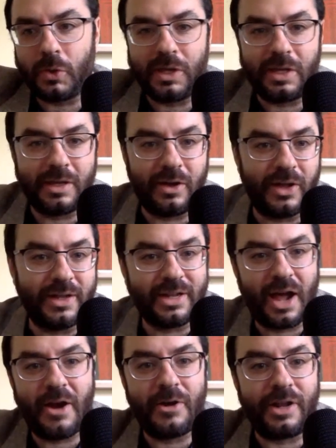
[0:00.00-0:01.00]
the
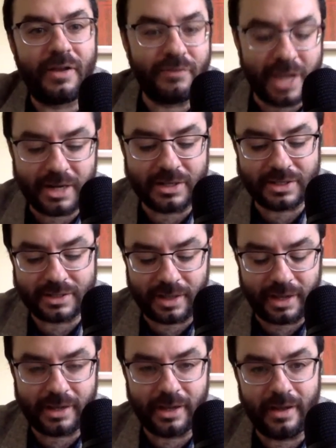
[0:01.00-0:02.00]
entirety of data,
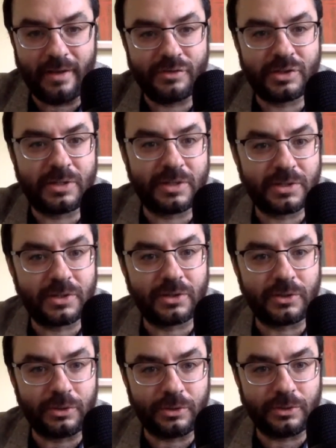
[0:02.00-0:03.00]
like of
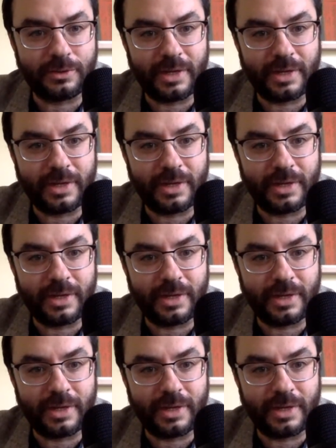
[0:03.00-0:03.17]
statistical